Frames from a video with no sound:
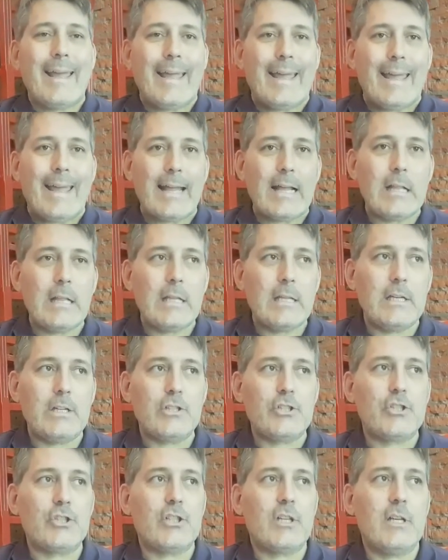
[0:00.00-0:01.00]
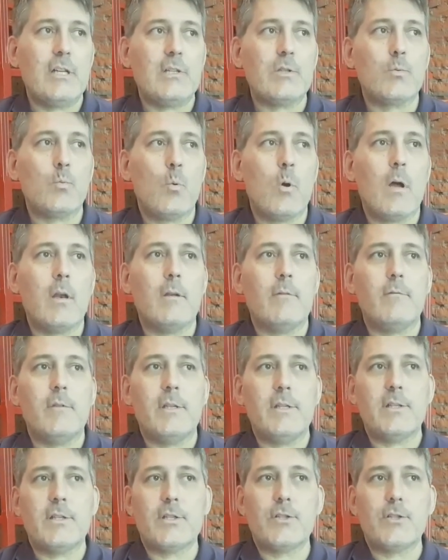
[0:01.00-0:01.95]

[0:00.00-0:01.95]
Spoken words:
English is one of these